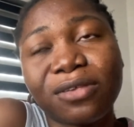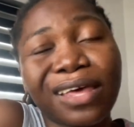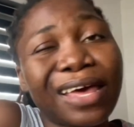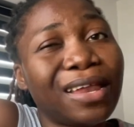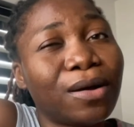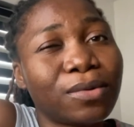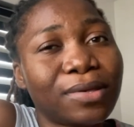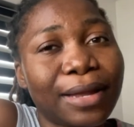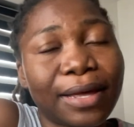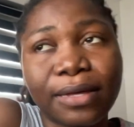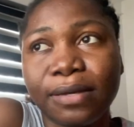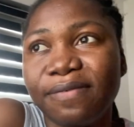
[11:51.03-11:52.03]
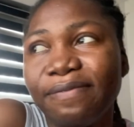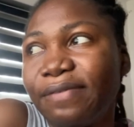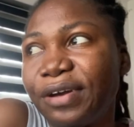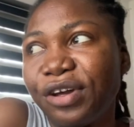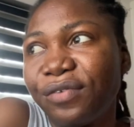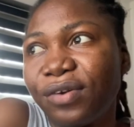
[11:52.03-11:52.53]
head out like
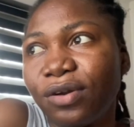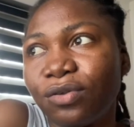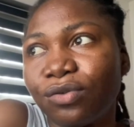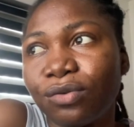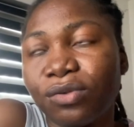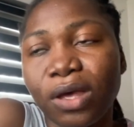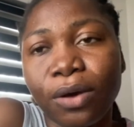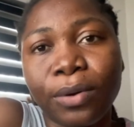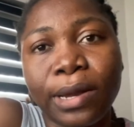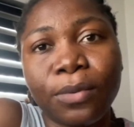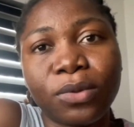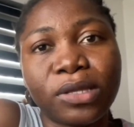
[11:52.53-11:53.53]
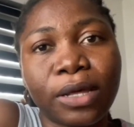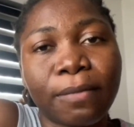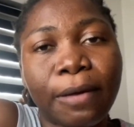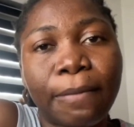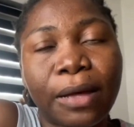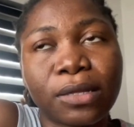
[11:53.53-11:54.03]
very very soon so i quickly want to take
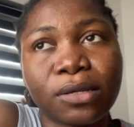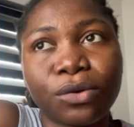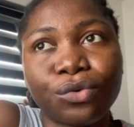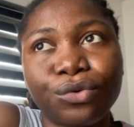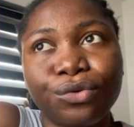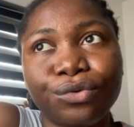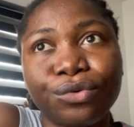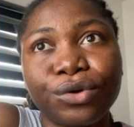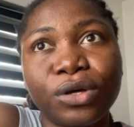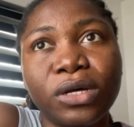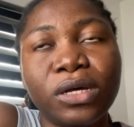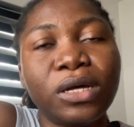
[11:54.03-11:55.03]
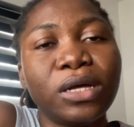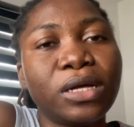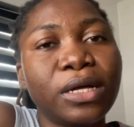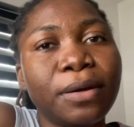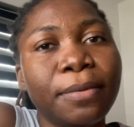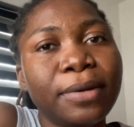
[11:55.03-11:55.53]
my bath and go do
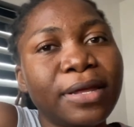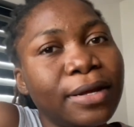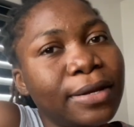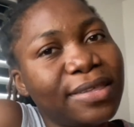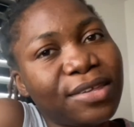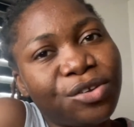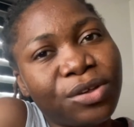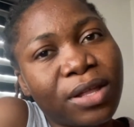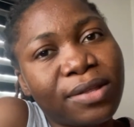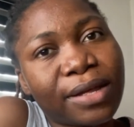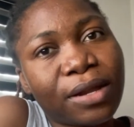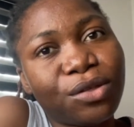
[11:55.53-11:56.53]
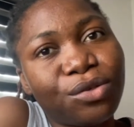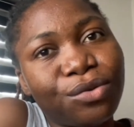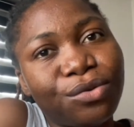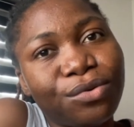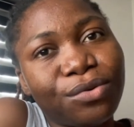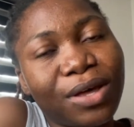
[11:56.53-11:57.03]
the necessary things i need to
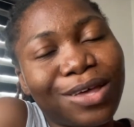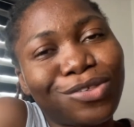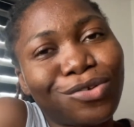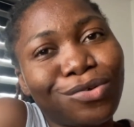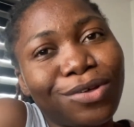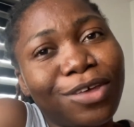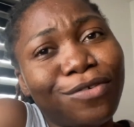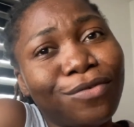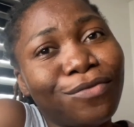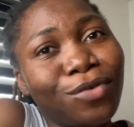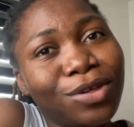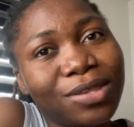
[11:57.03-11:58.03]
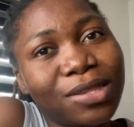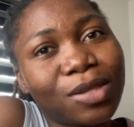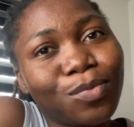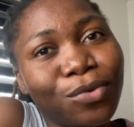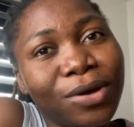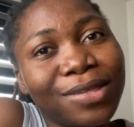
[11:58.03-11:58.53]
do yeah so if you watch this
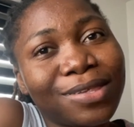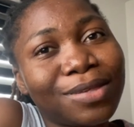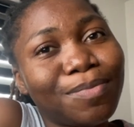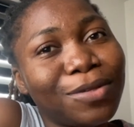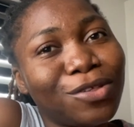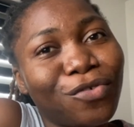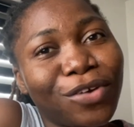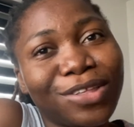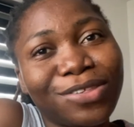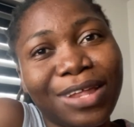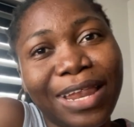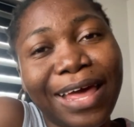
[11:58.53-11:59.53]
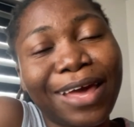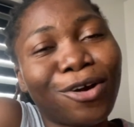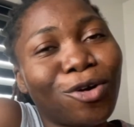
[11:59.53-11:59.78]
point please don't forget to like